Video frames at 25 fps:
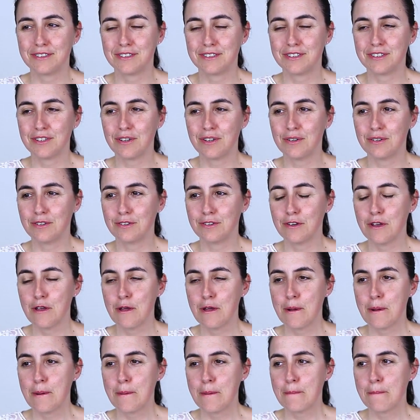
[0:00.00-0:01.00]
So
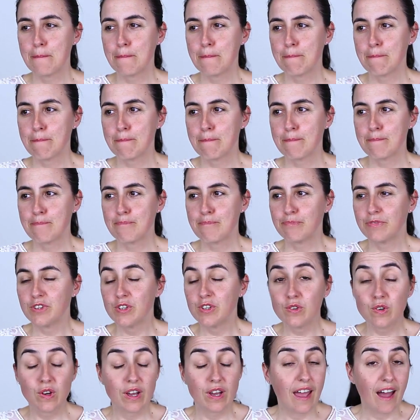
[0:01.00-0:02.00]

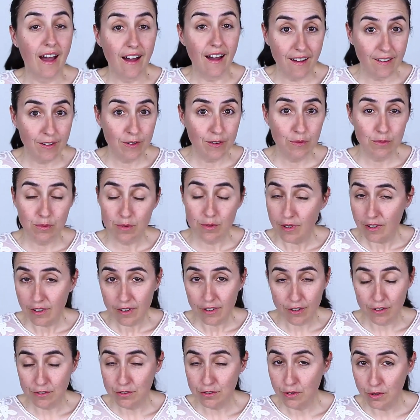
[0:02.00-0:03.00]
you can
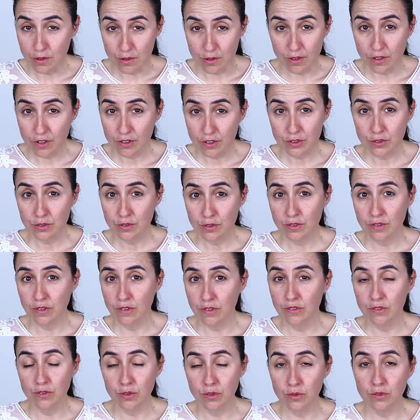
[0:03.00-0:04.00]
work, of course,
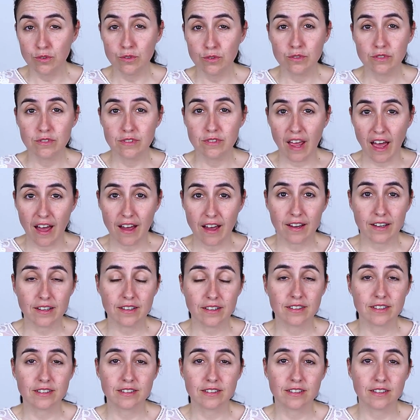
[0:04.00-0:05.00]
and do
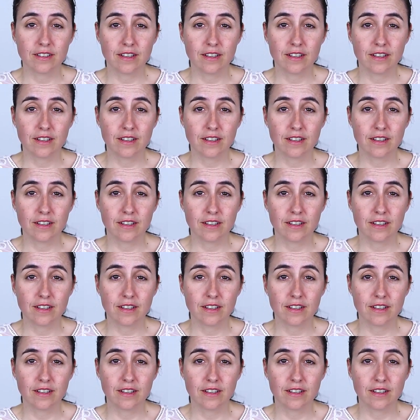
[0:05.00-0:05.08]
DAX